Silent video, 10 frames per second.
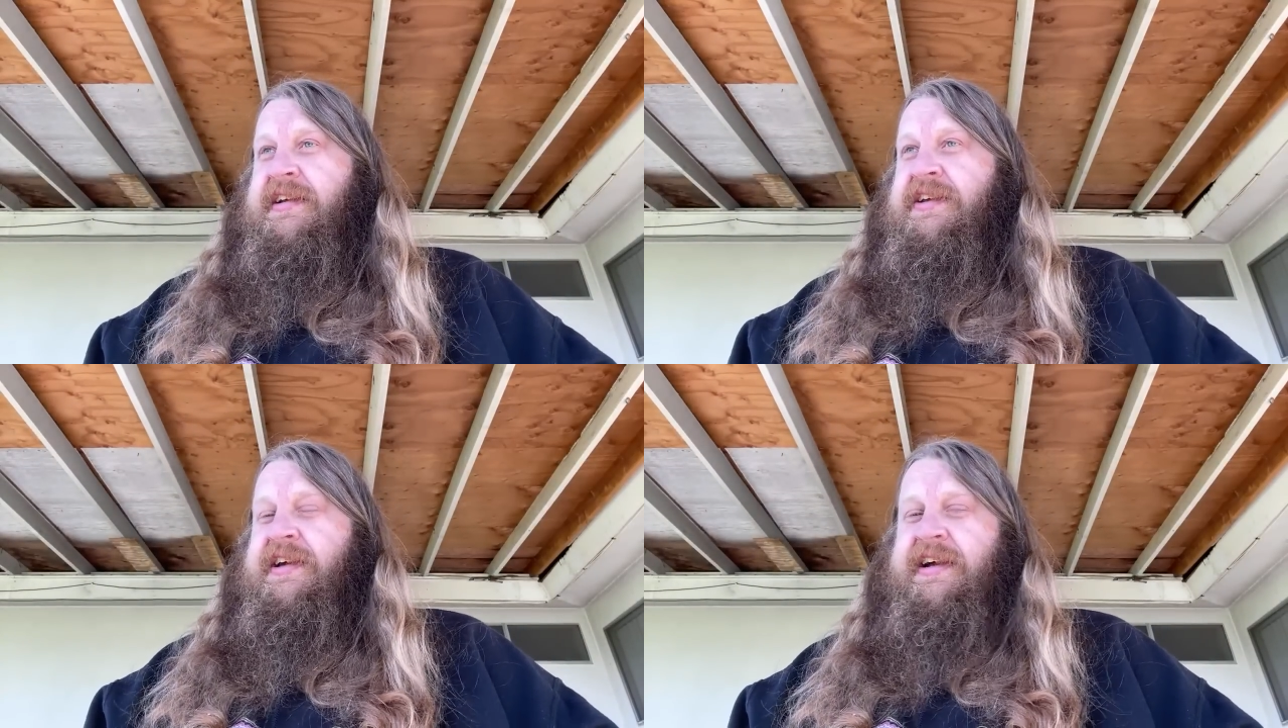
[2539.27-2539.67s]

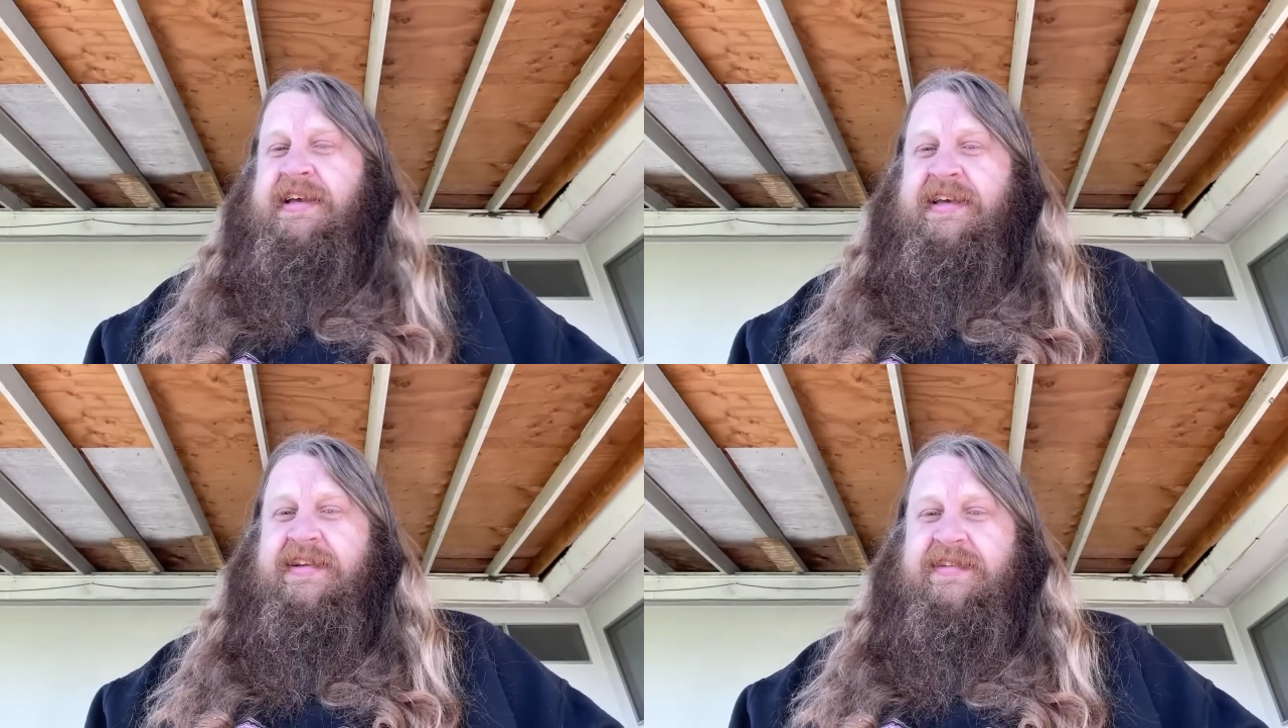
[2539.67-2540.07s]
You
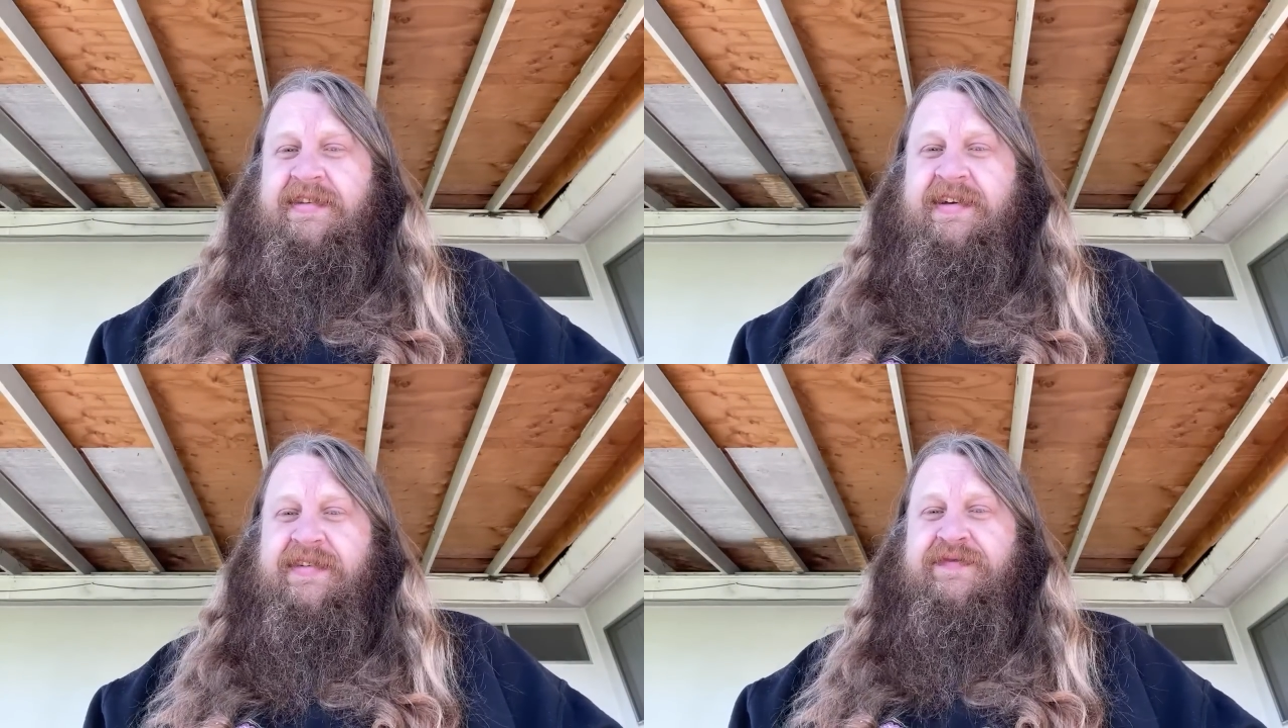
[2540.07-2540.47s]

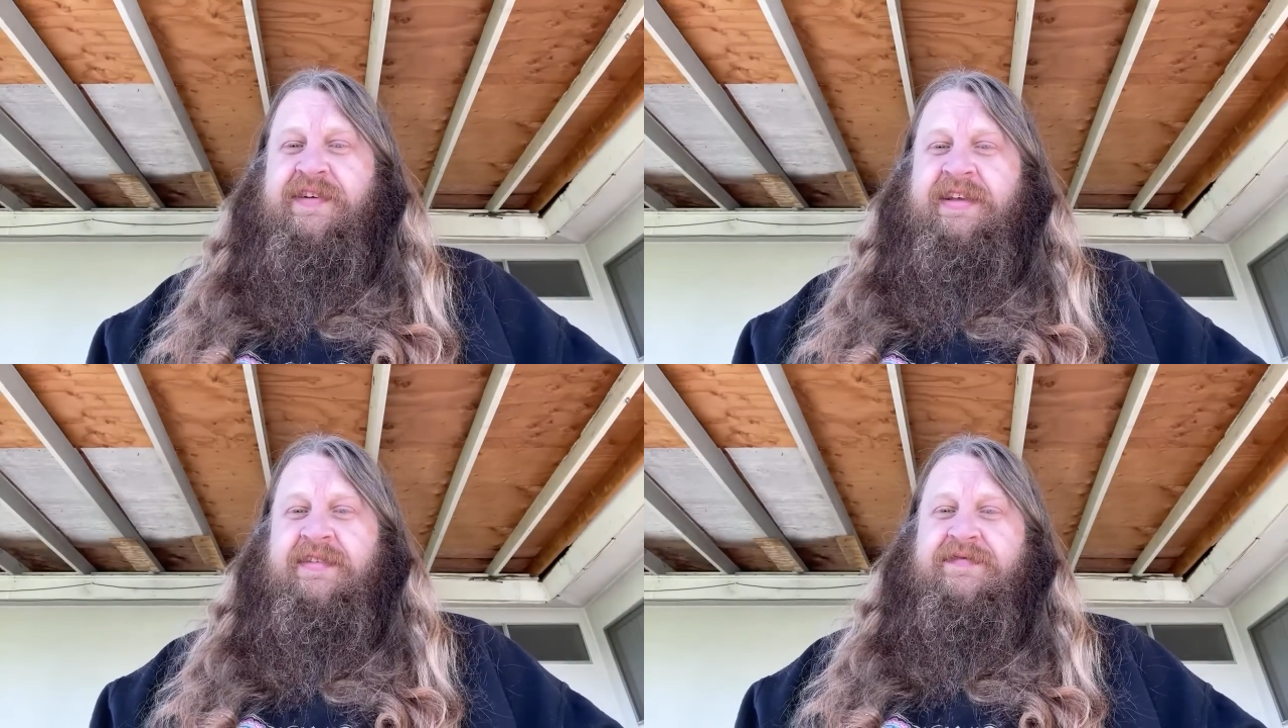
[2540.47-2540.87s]
gotta
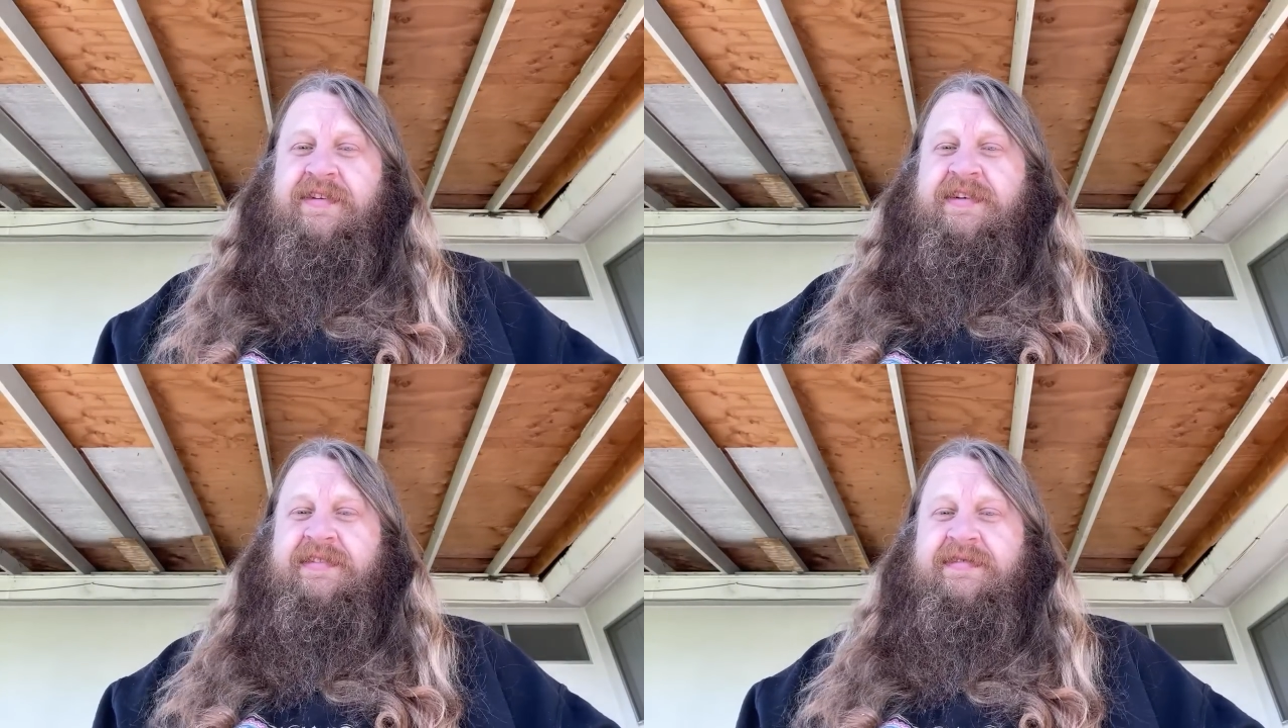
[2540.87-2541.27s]
find the
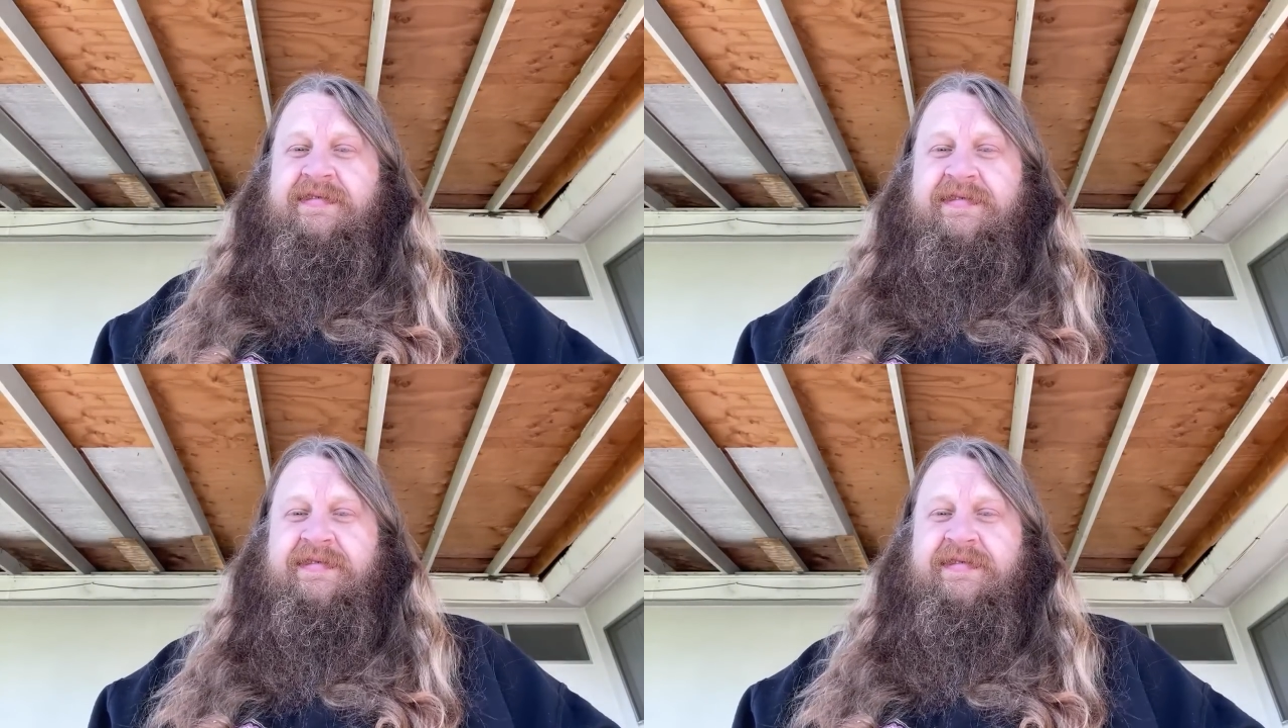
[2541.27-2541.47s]
fucking...